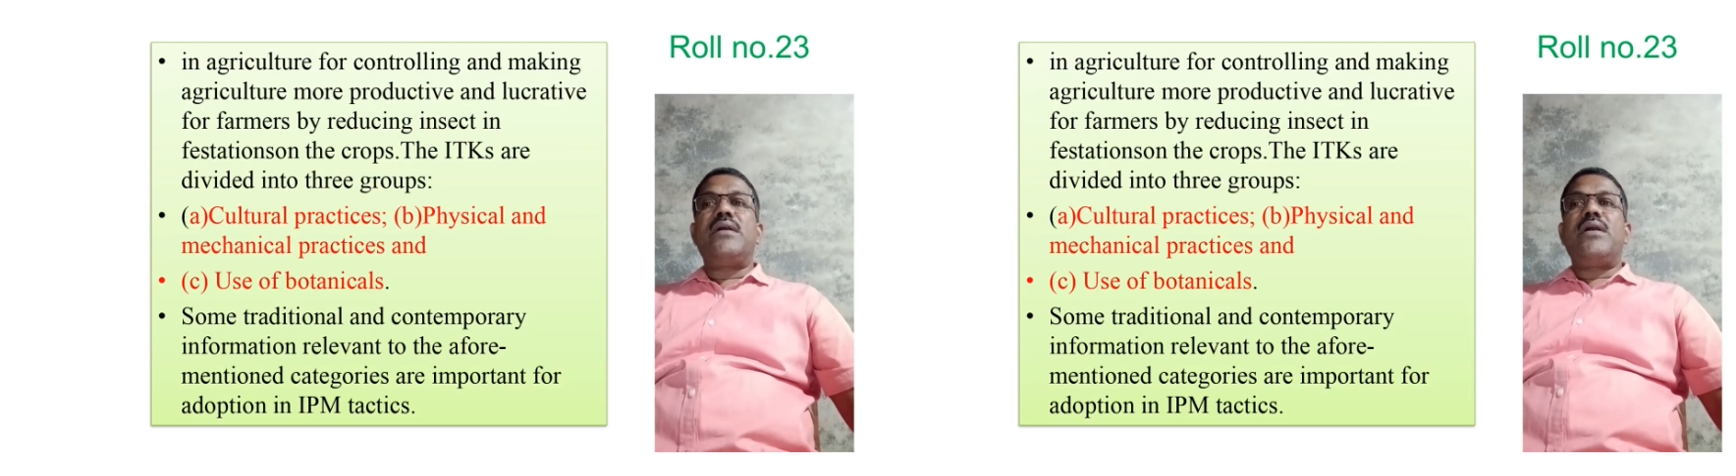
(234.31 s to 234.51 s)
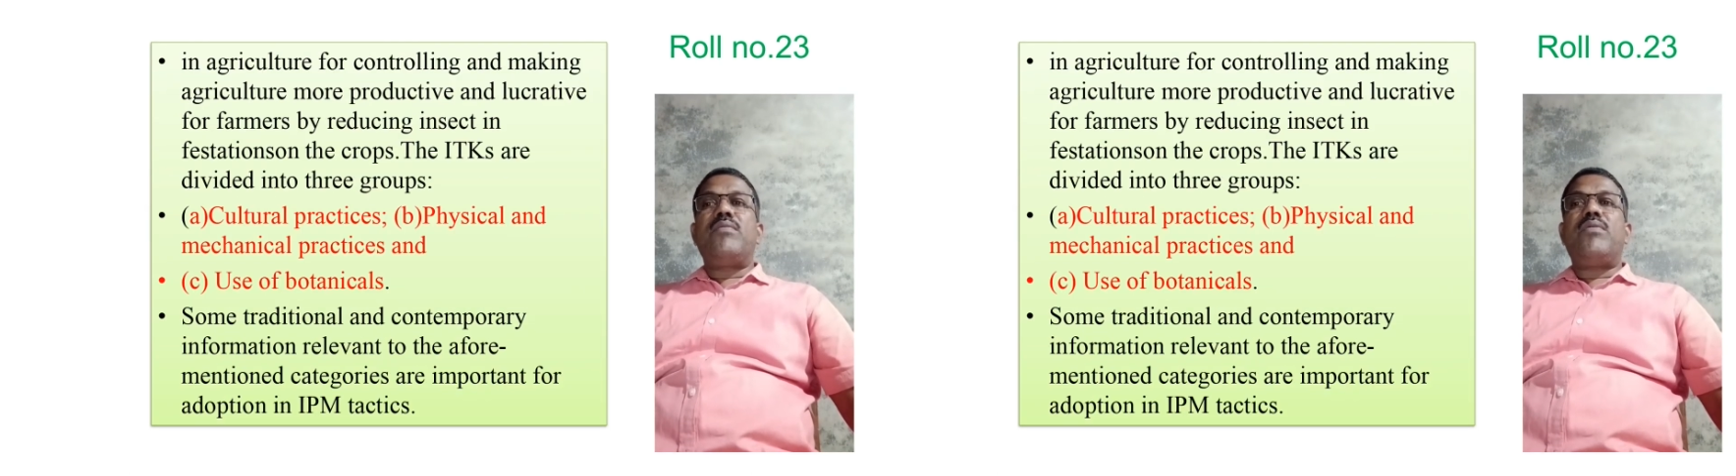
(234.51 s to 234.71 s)

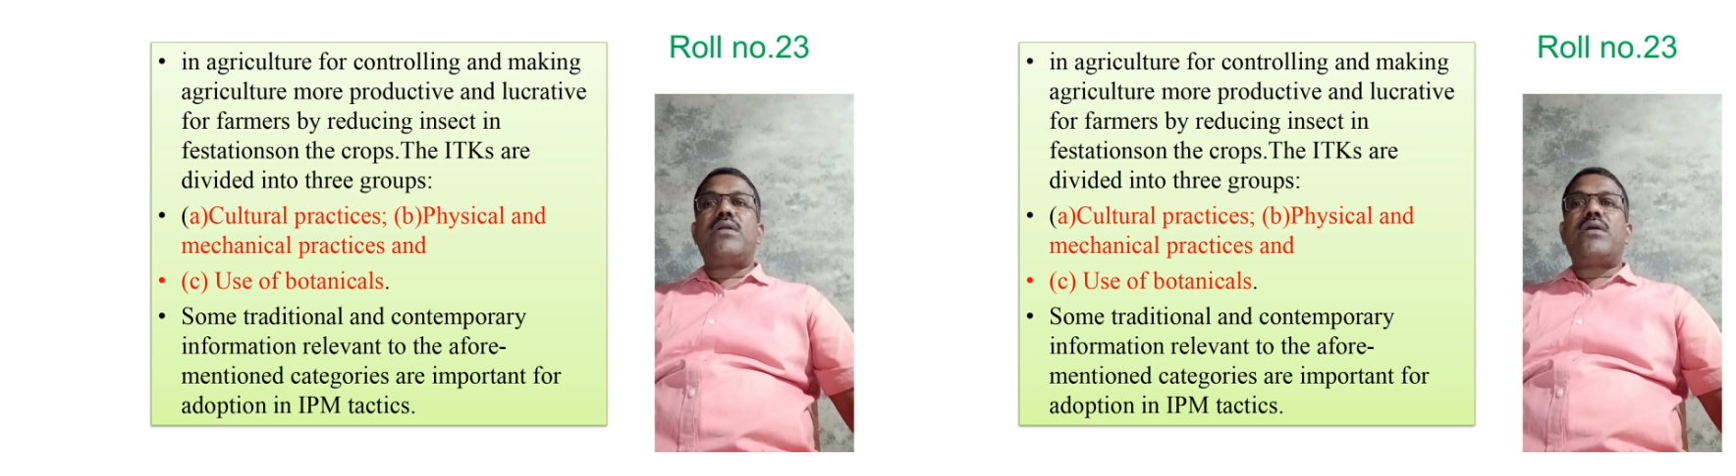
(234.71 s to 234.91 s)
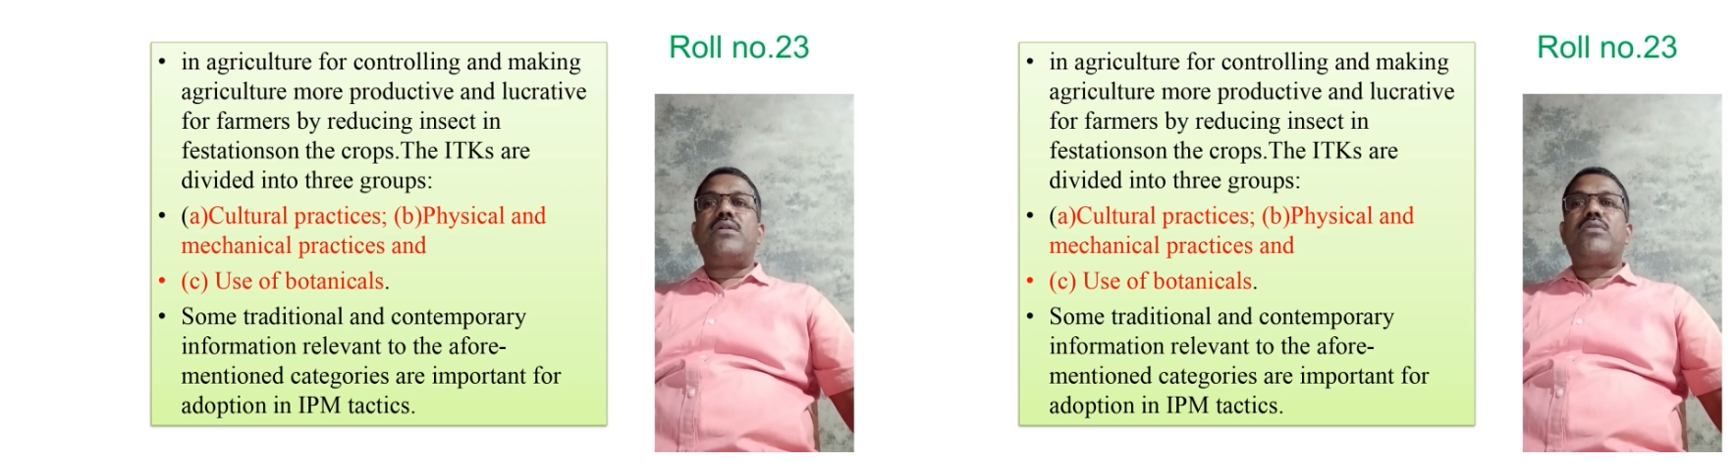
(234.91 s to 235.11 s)
for
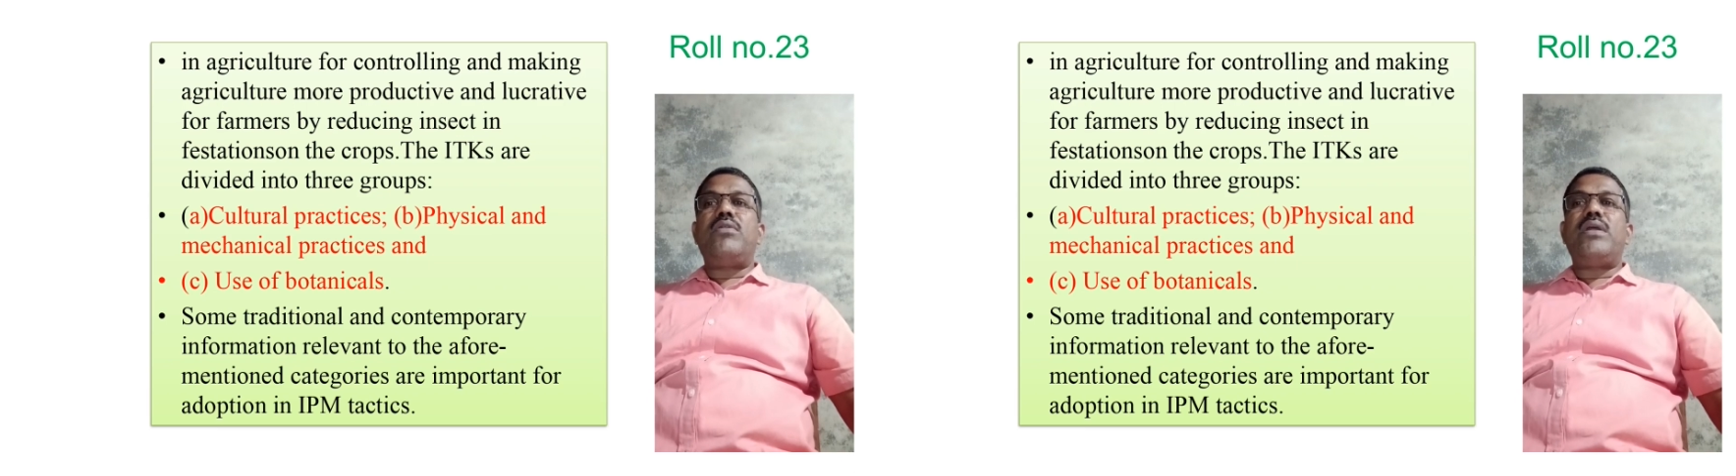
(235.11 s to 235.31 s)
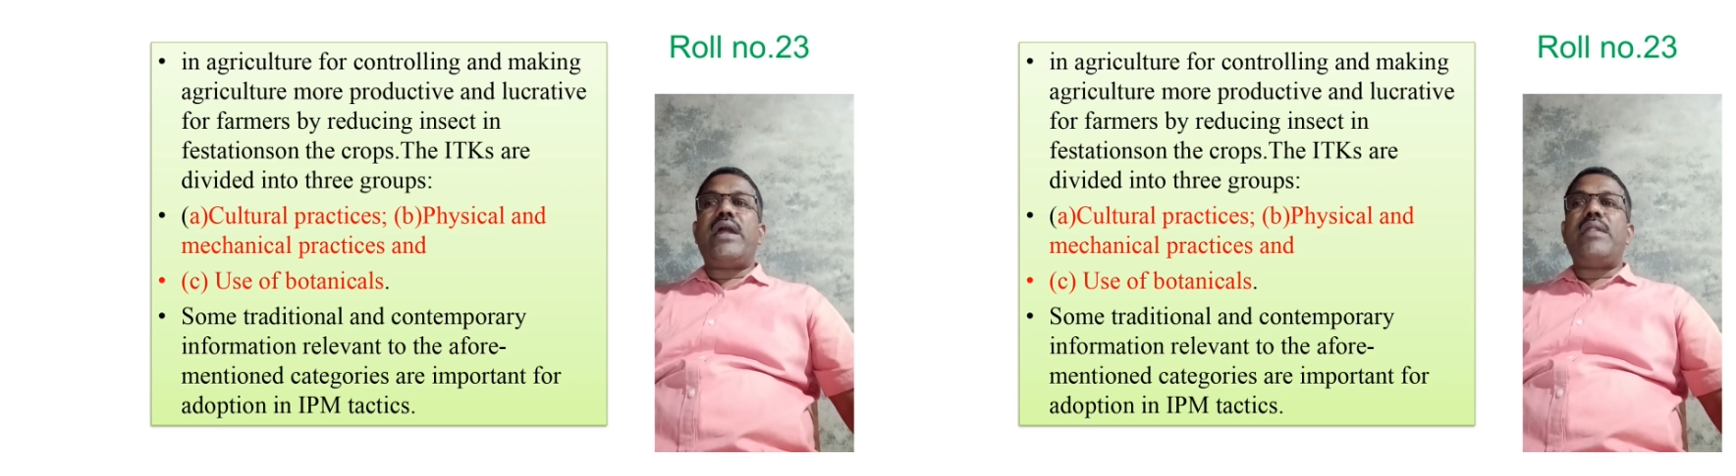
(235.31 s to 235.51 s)

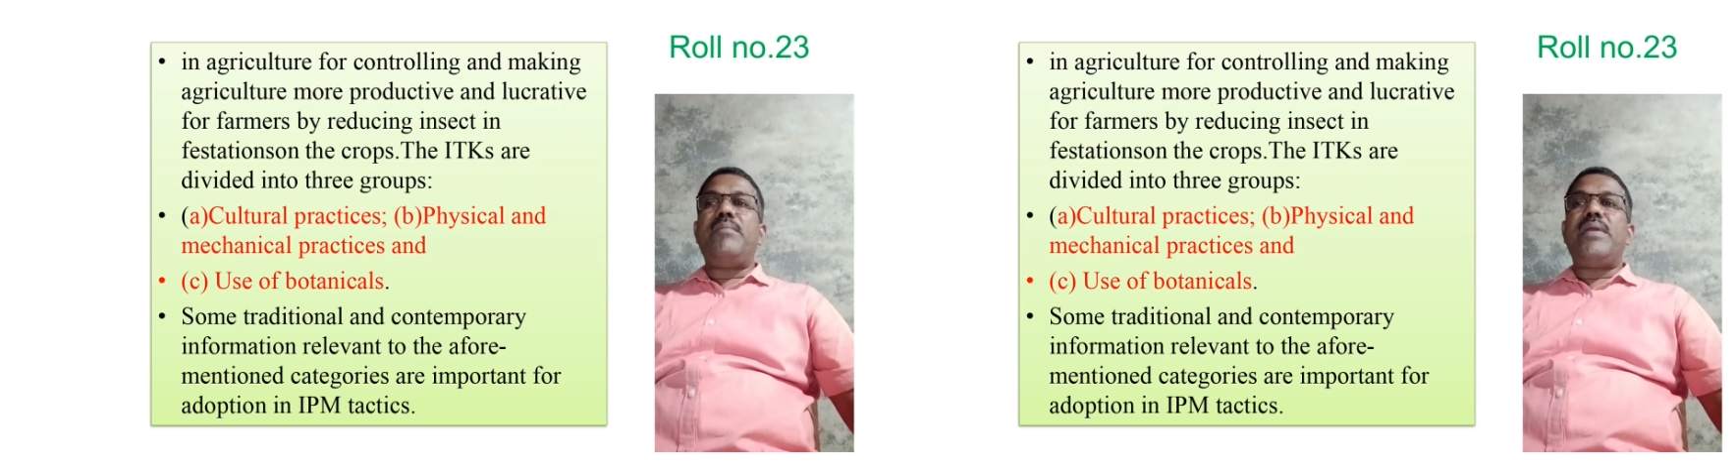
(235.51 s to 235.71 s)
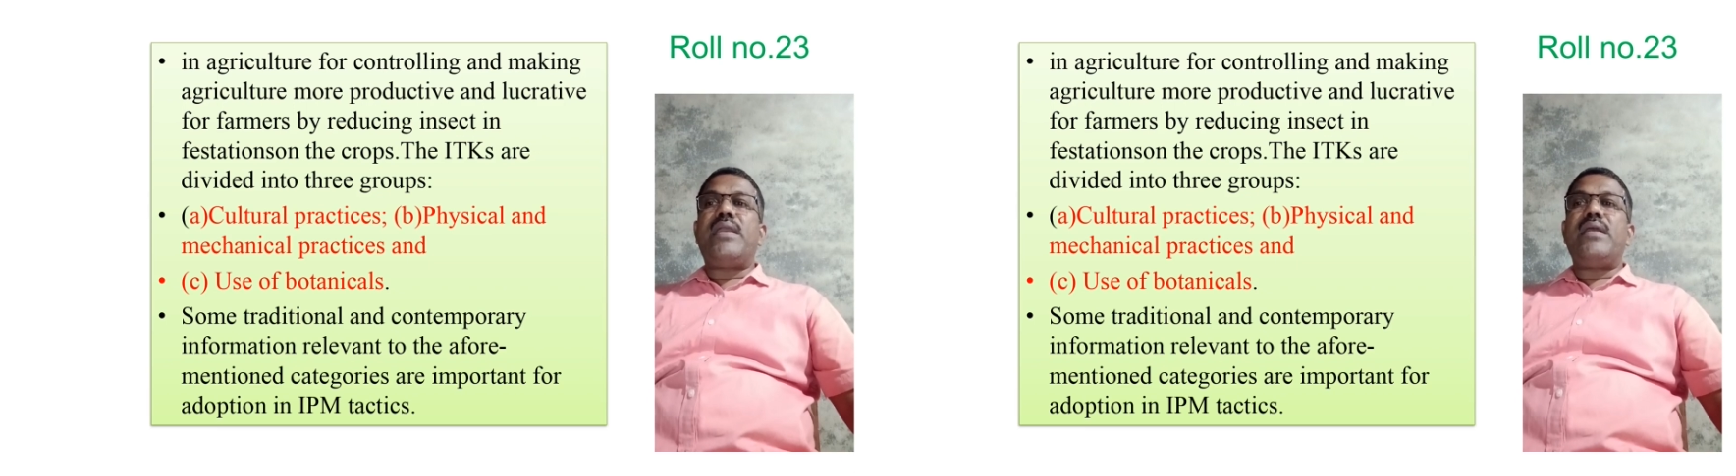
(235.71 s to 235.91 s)
controlling and
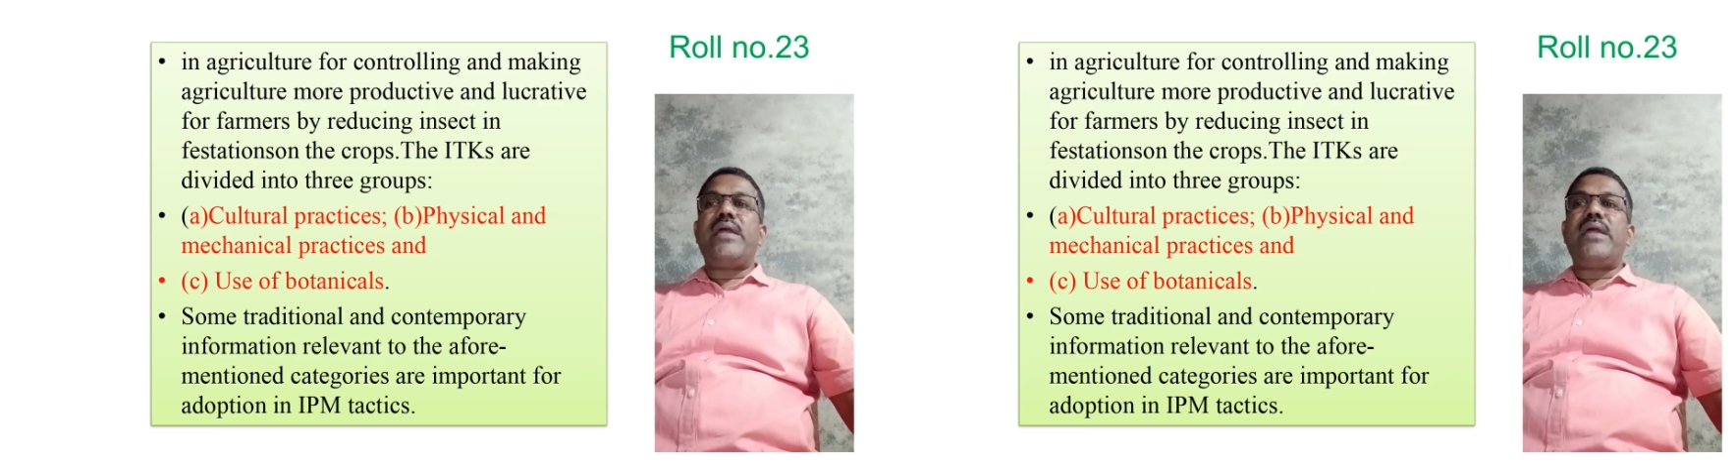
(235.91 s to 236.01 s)
making the